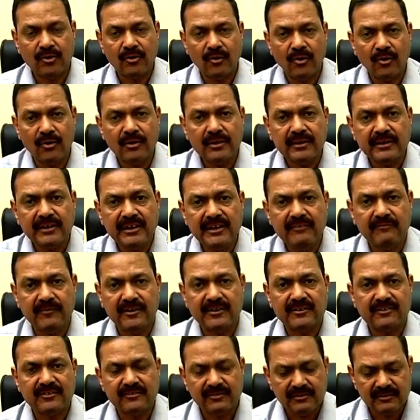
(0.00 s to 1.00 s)
on all the
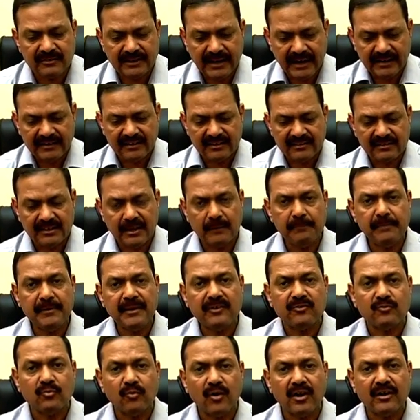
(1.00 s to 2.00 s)
rivers, so that the
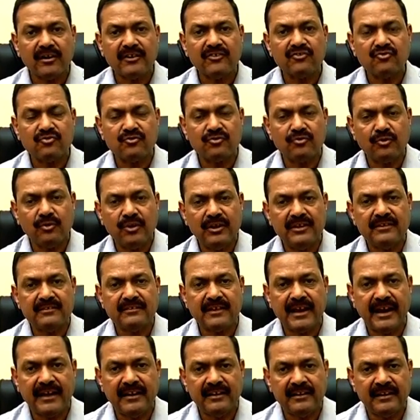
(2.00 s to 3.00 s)
surplus water should go
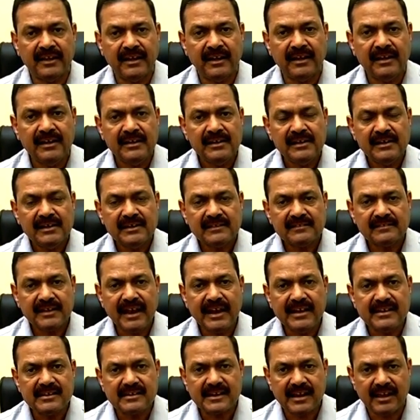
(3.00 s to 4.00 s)
inside the
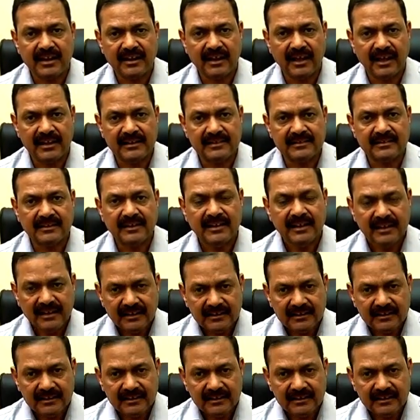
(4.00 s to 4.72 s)
side canals.